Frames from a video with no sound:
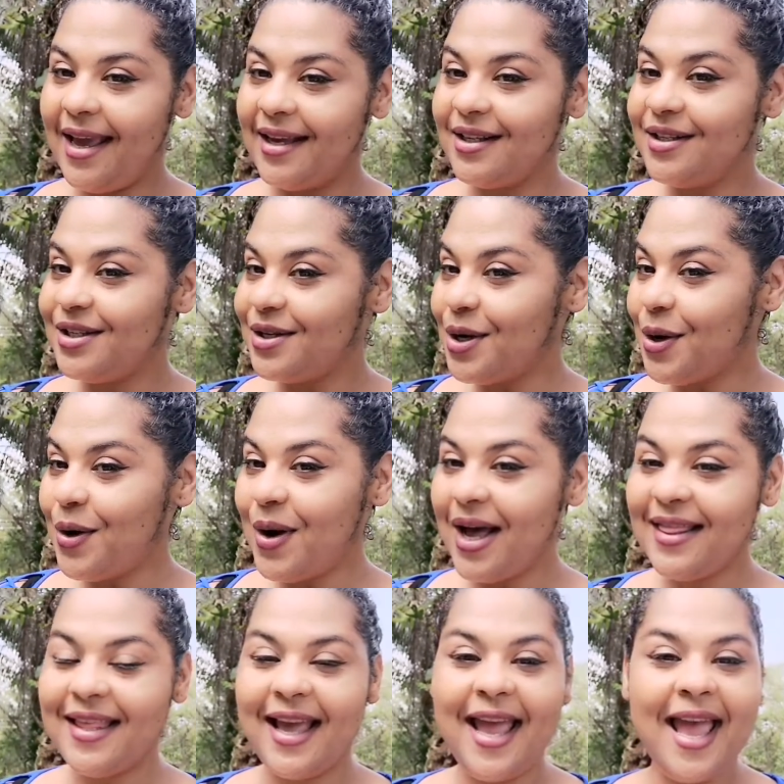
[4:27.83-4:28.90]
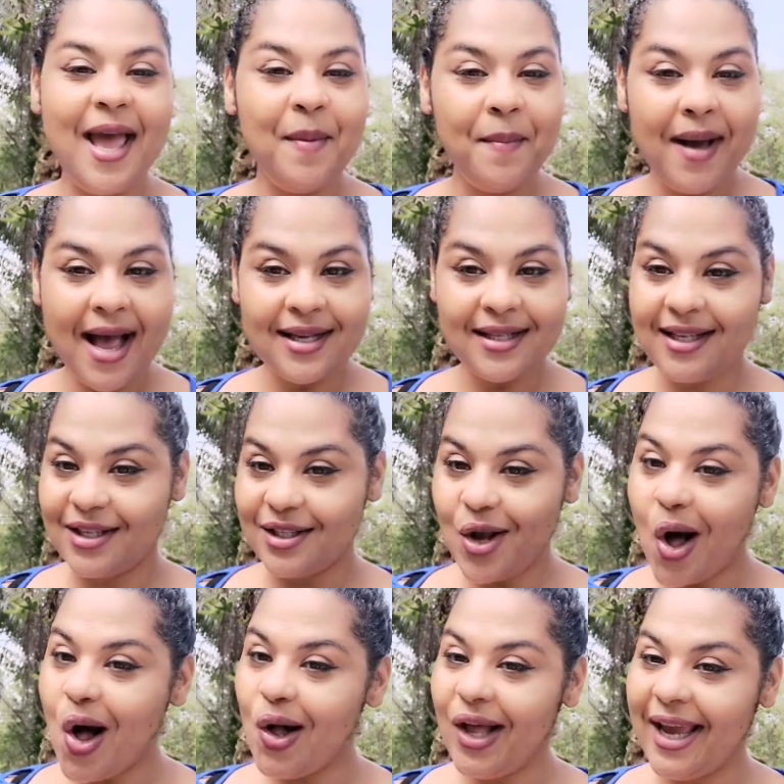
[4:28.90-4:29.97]
Okay, so the hair mask
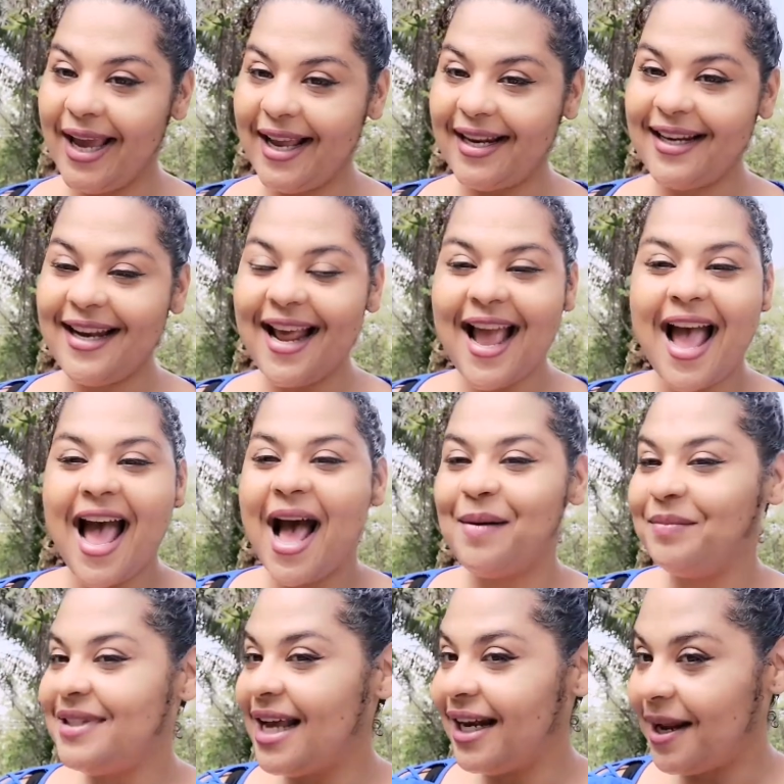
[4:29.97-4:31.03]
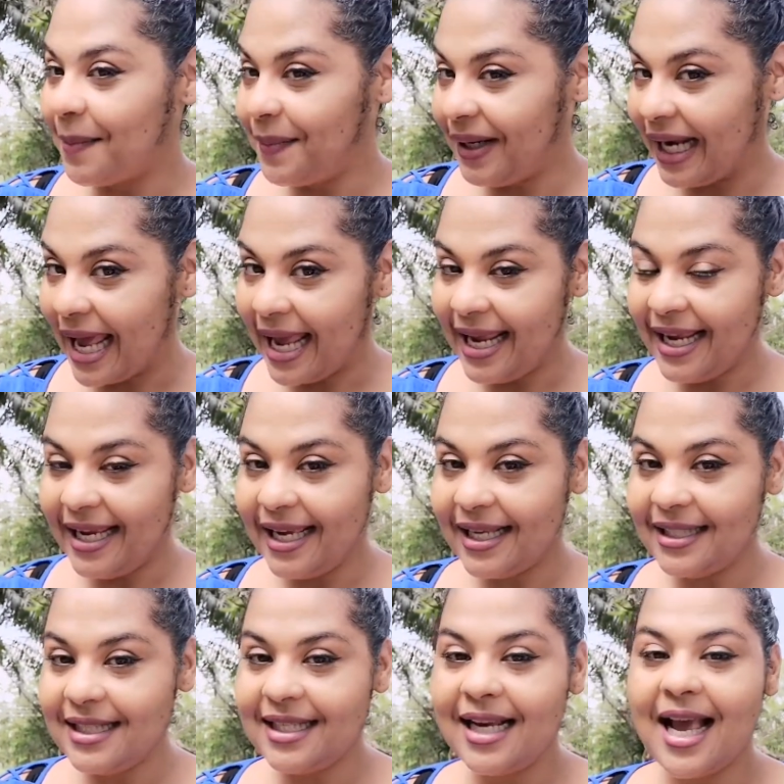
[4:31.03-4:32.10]
is all in. I'm done
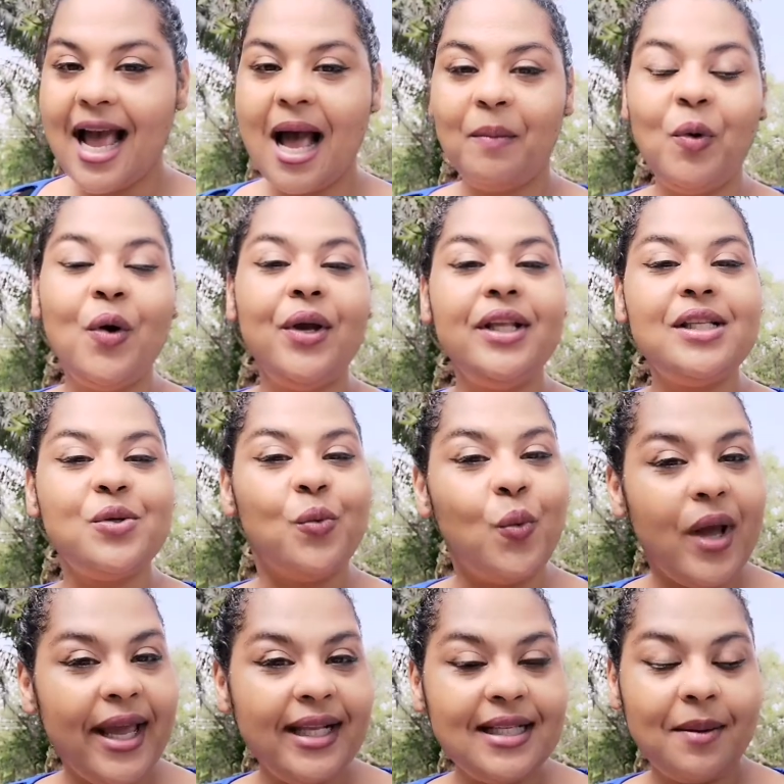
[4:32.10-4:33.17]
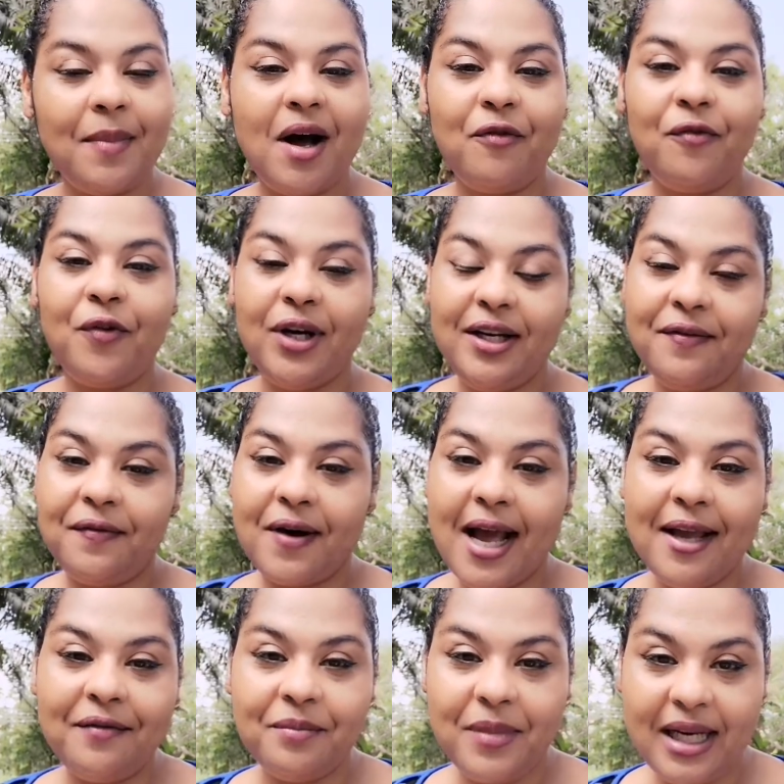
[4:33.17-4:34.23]
applying it. I'm going to wait about
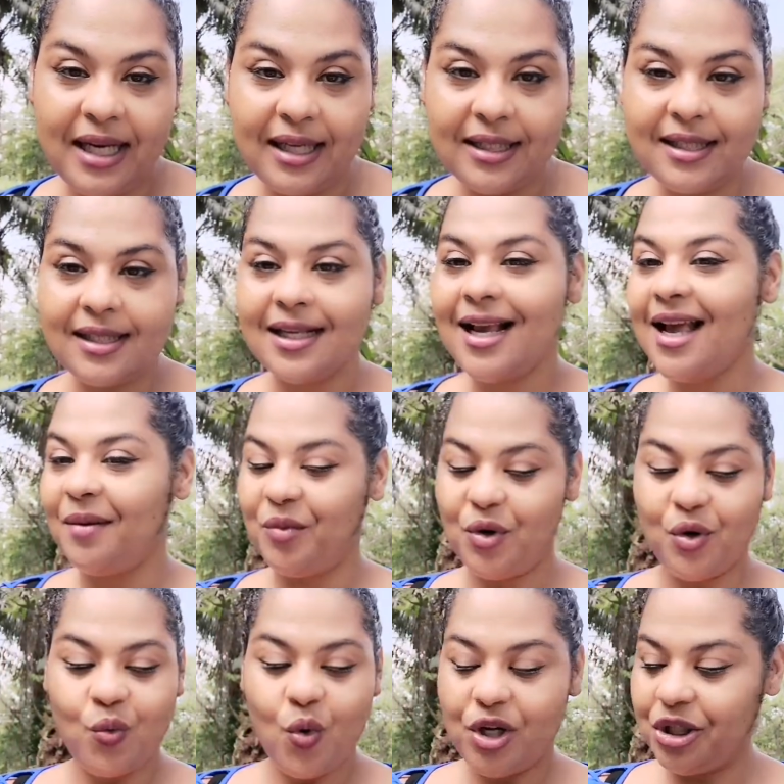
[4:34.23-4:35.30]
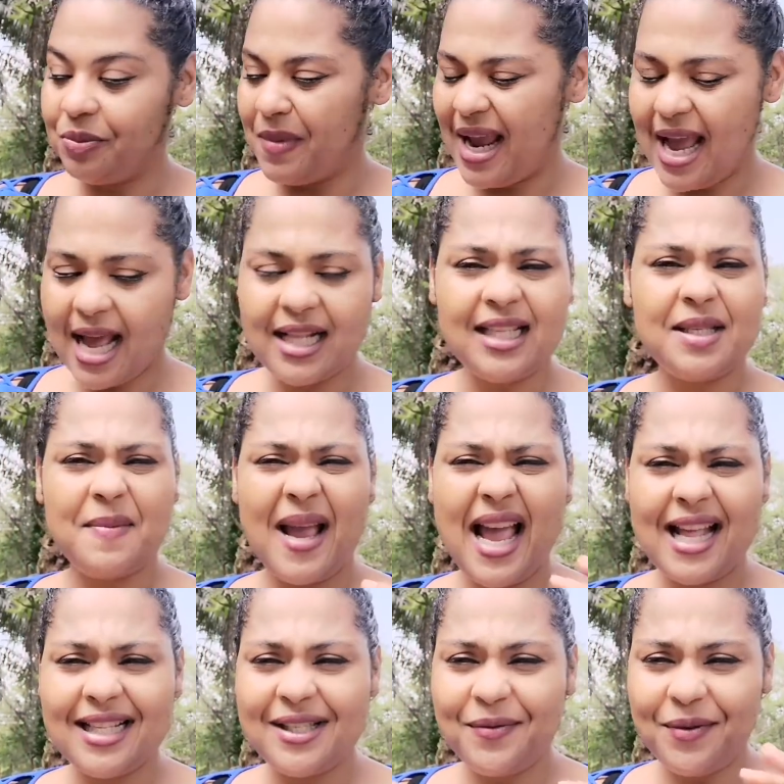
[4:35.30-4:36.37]
45 minutes. I'm going to wash my hands.
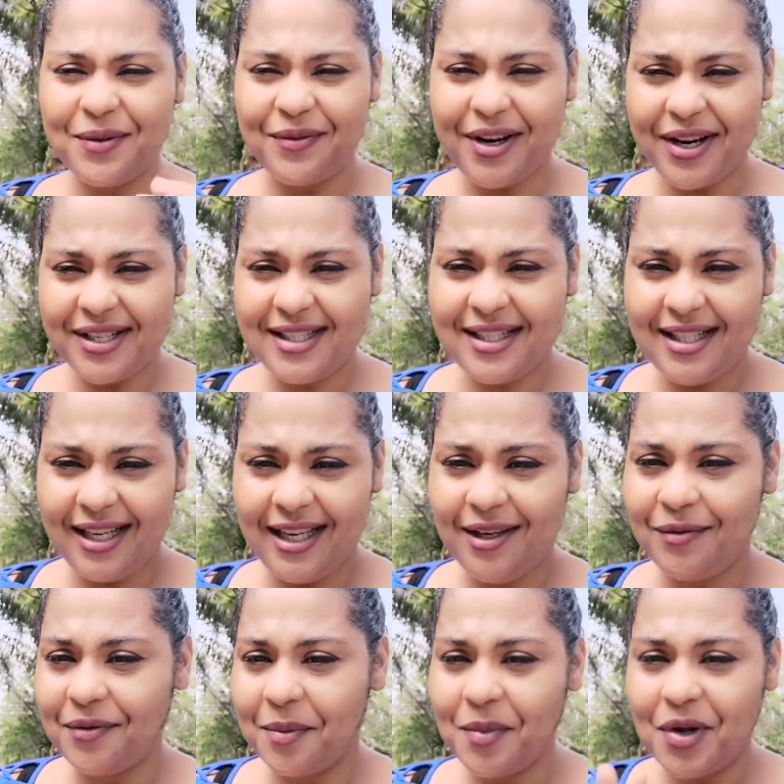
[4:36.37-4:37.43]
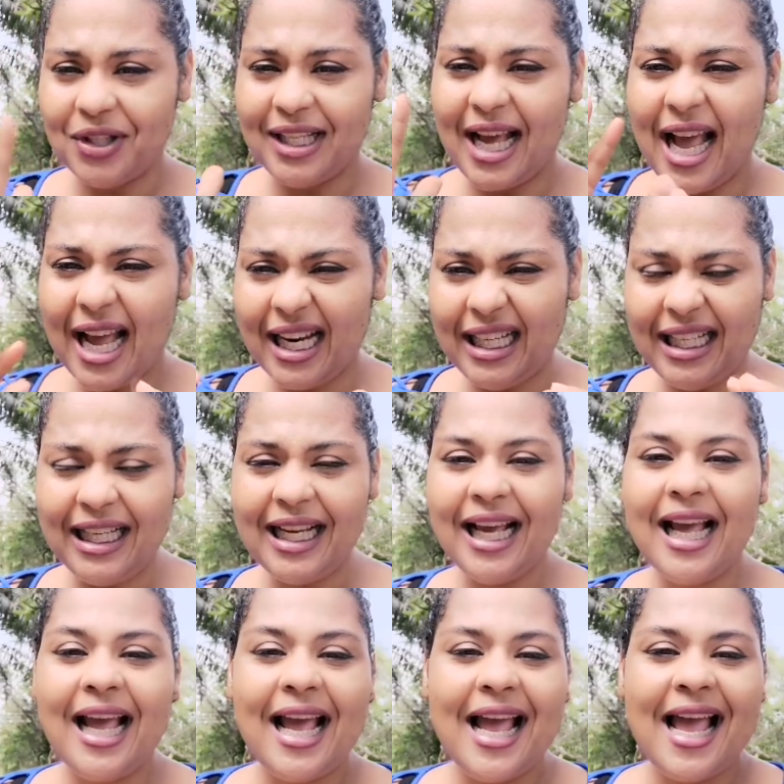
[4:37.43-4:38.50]
My hands feel very sticky from all the
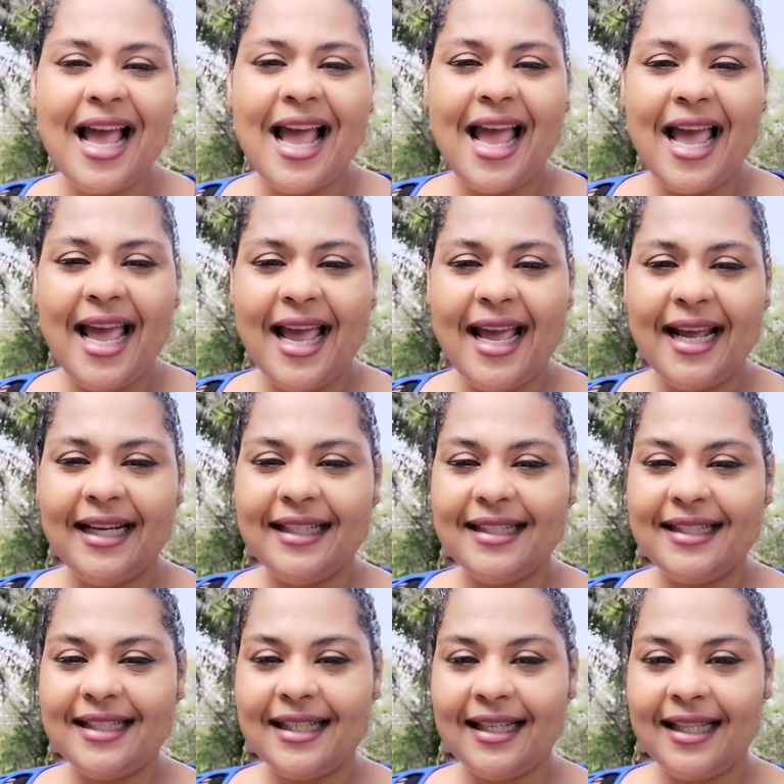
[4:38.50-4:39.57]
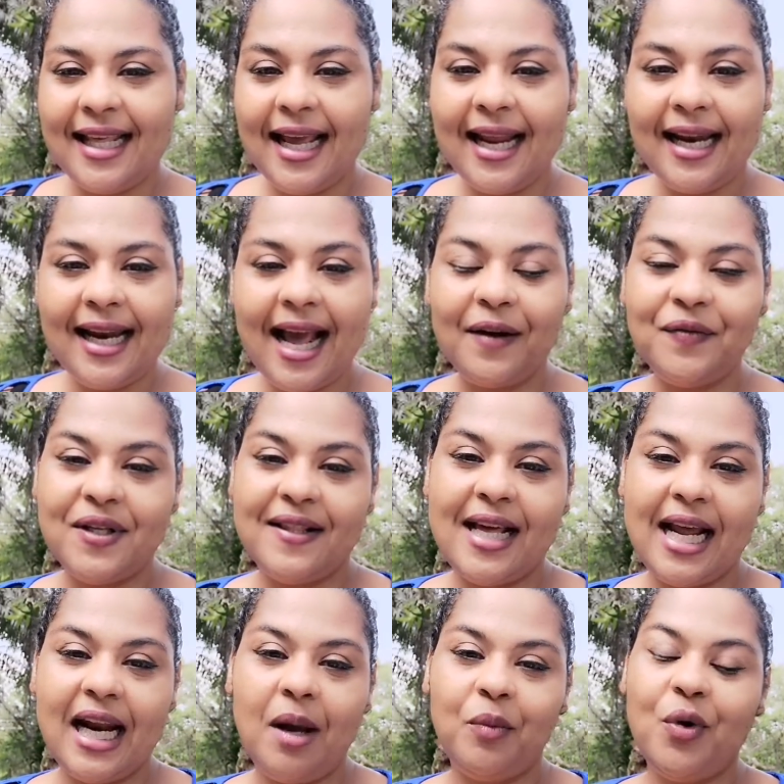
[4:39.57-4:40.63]
honey. And then
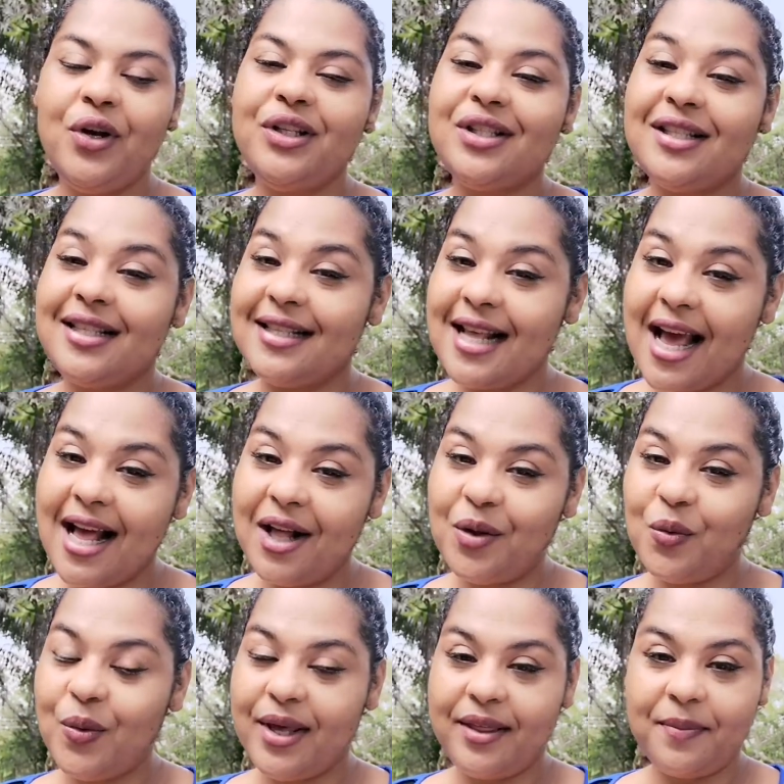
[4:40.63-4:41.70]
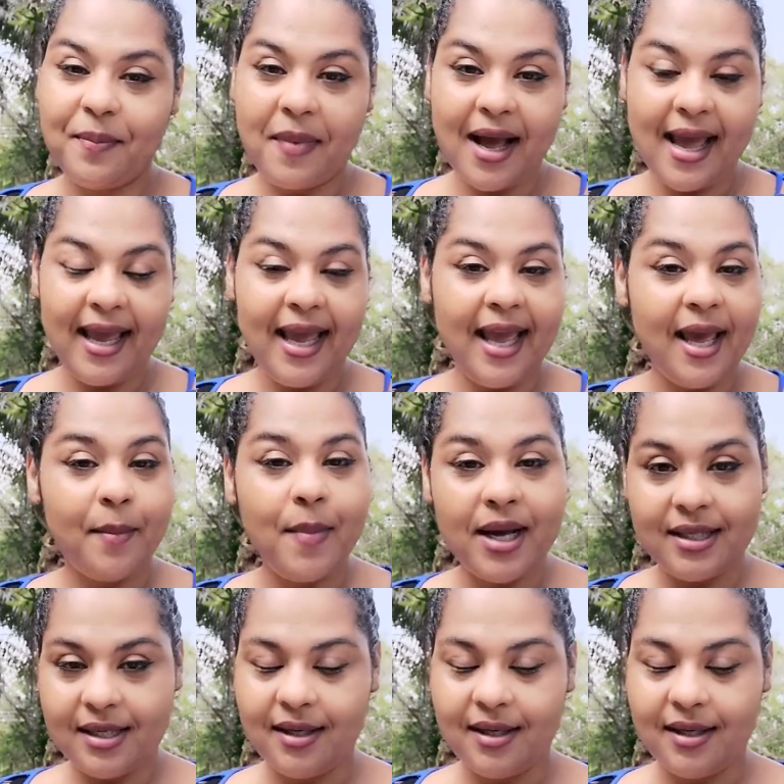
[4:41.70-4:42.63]
after that, I'm going to style with my hair